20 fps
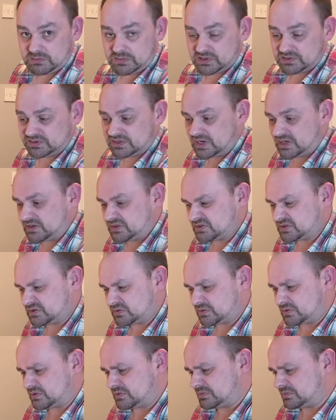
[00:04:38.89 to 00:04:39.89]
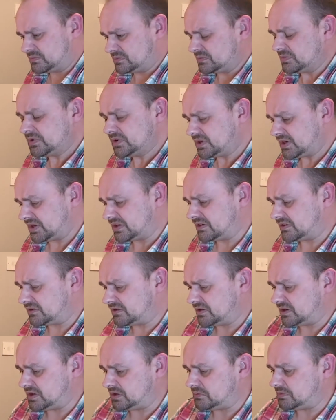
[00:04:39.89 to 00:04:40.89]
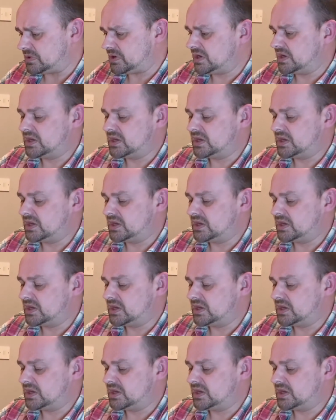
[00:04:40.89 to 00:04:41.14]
your dinosaur kind of theme,